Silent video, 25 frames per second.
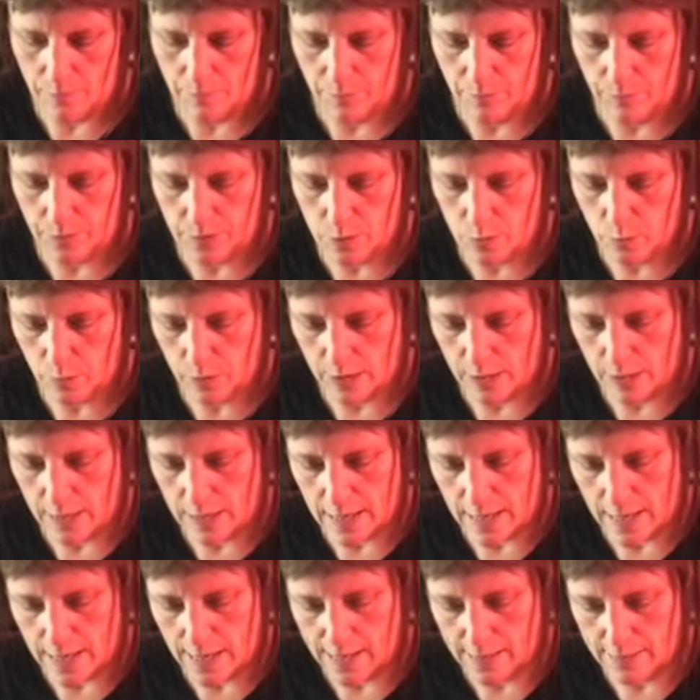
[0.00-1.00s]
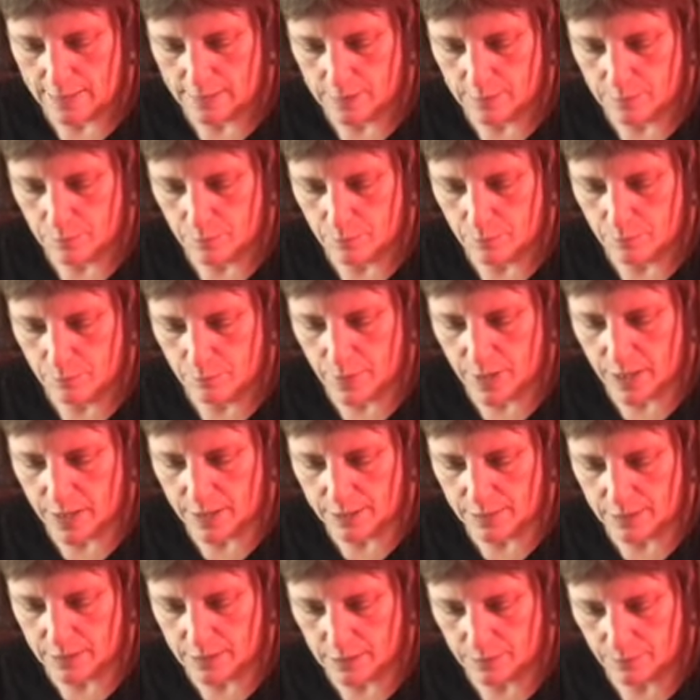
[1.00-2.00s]
between layers,
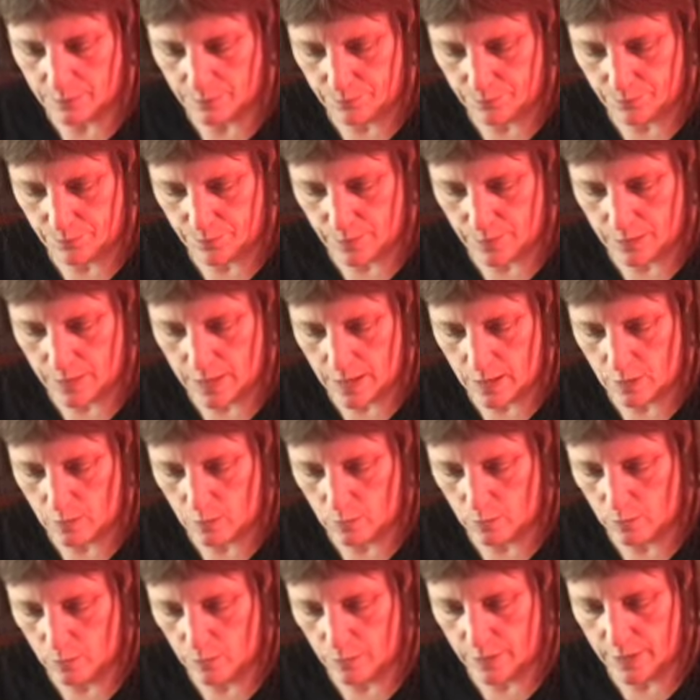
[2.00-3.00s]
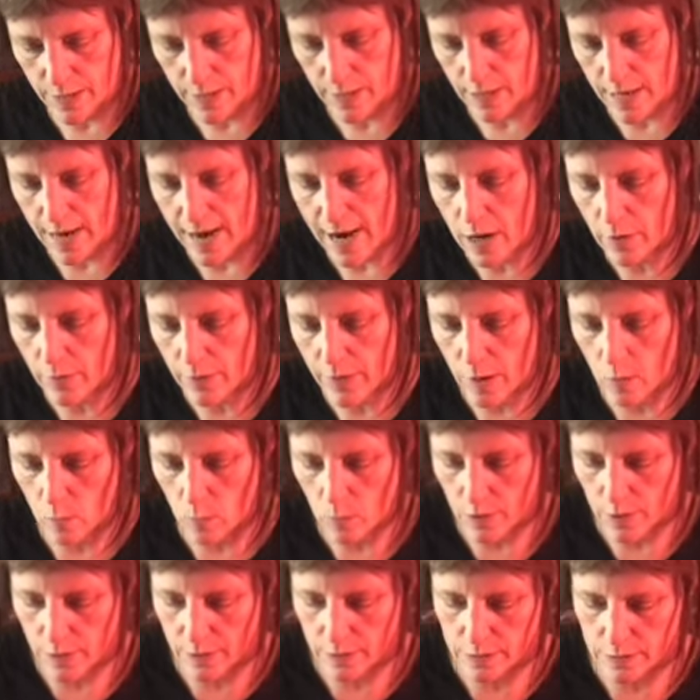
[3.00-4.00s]
but how that
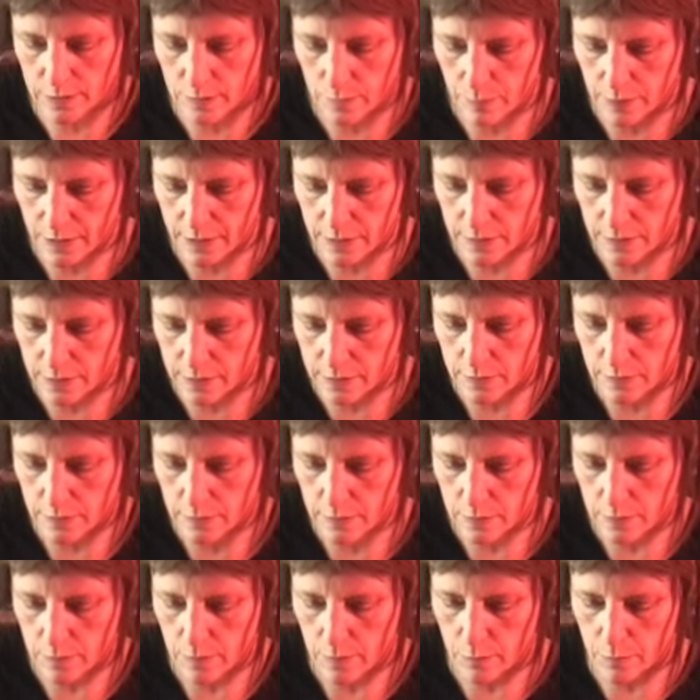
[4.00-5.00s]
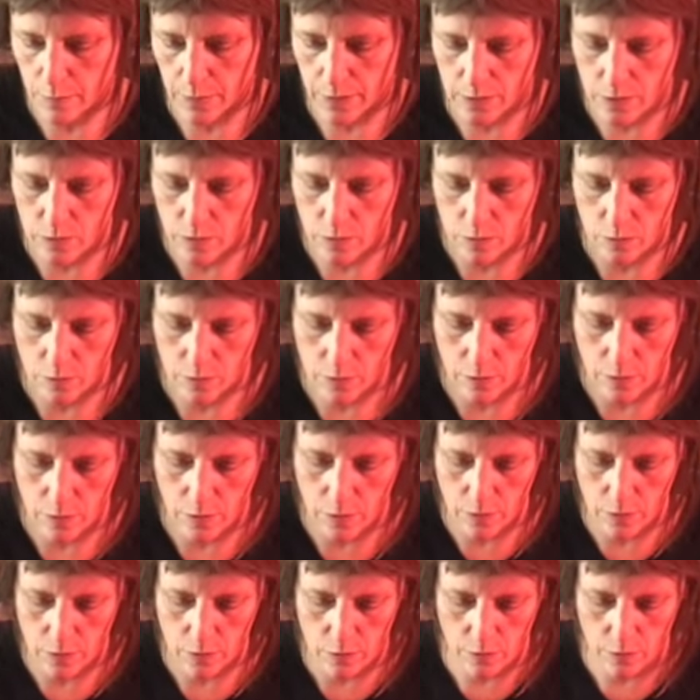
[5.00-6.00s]
works depends a bit on the
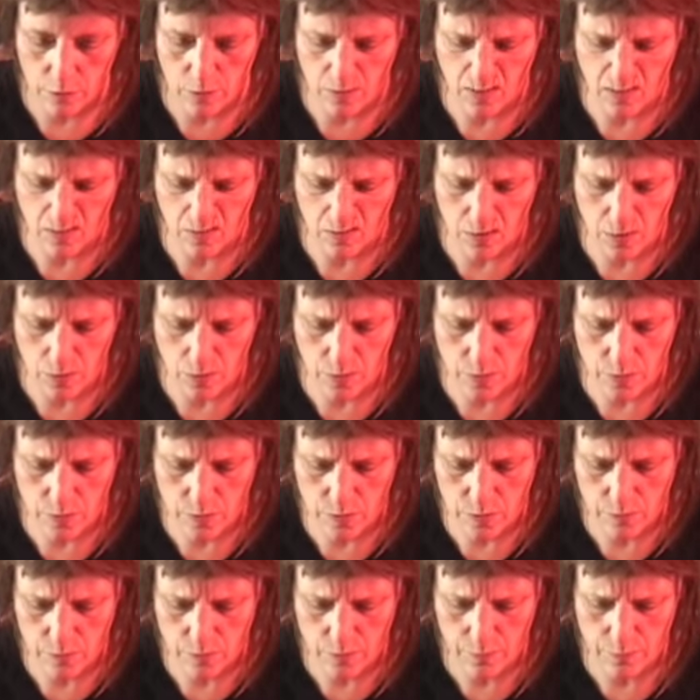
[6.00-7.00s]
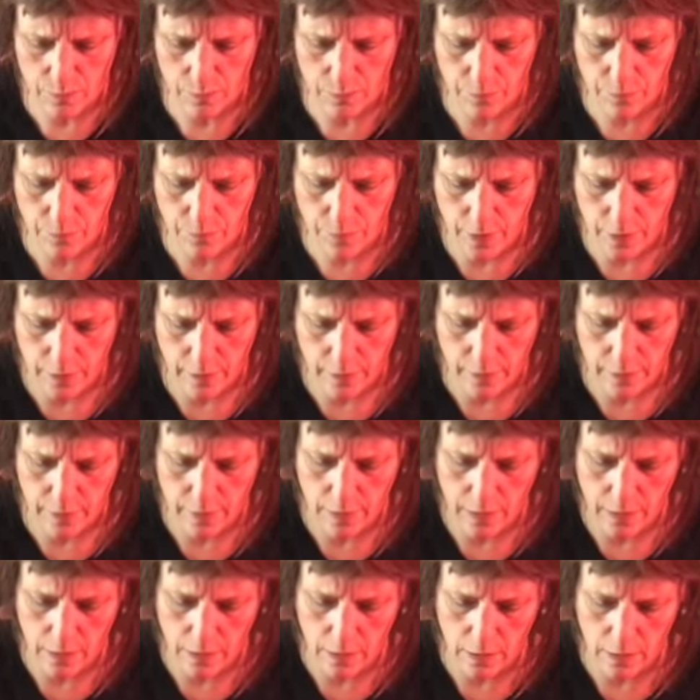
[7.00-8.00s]
glue you've used, I
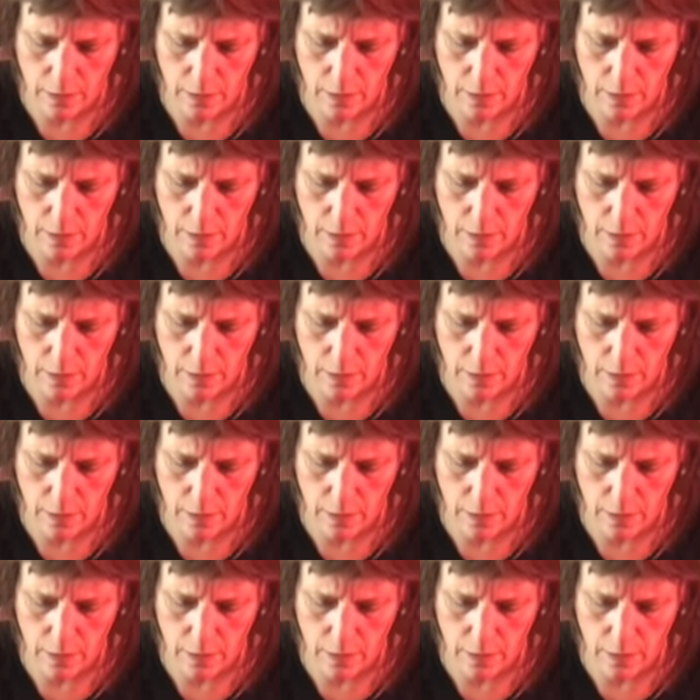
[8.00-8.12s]
think,